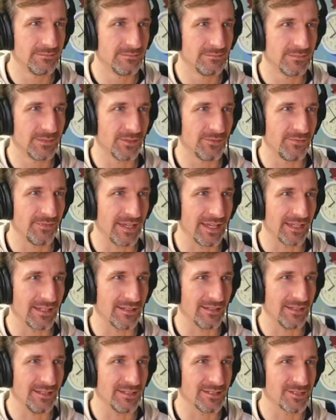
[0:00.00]
The fan
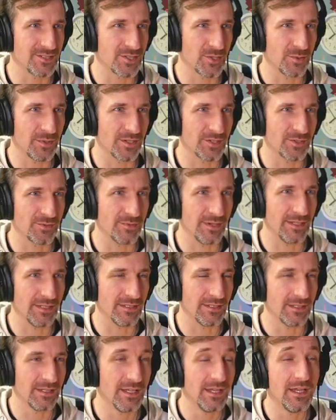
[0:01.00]
is so
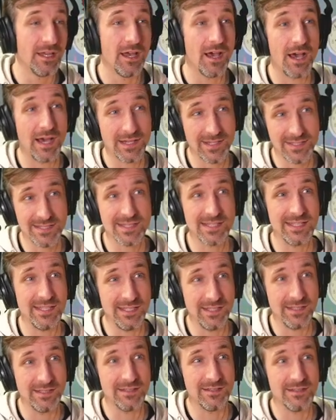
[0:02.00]
underrated.
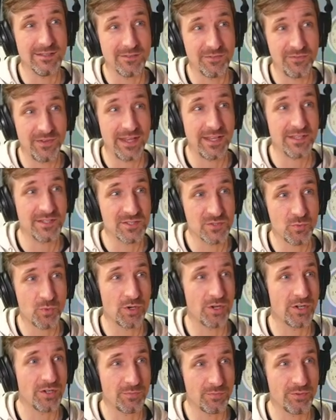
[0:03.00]
Honestly, fans
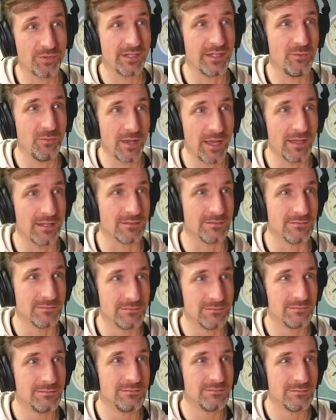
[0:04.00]
work pretty well.
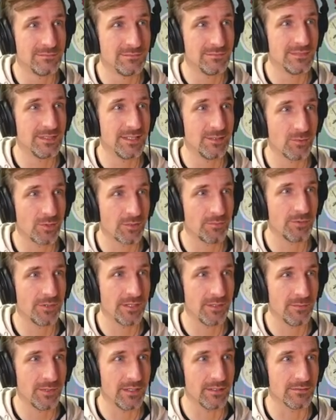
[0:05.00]
They work pretty
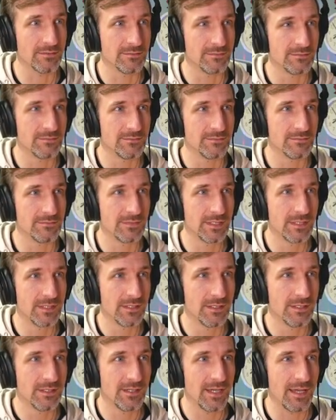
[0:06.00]
well.
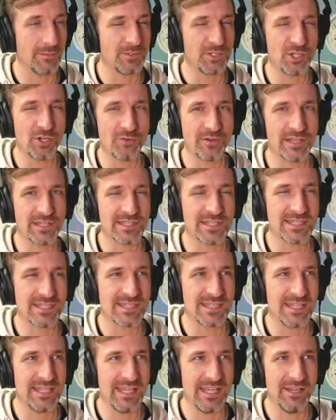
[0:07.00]
I'm curious to
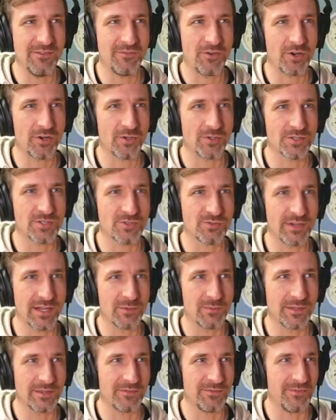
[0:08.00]
see if our old trick
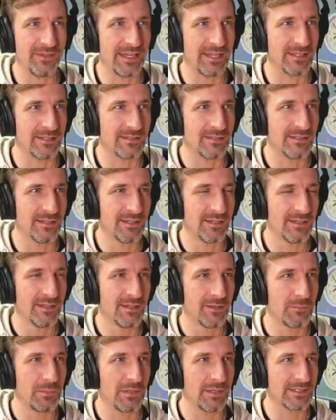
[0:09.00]
with the fan
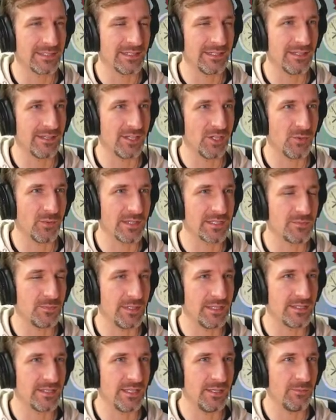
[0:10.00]
plugged into the
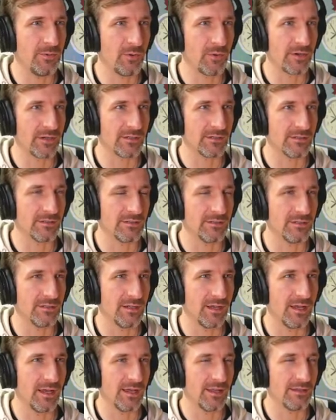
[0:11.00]
USB-C port
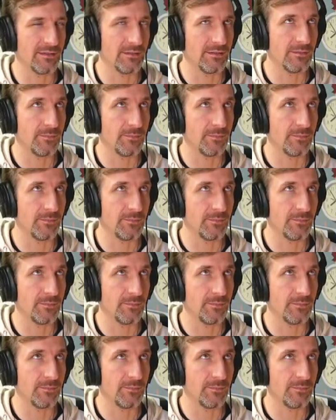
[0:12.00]
on the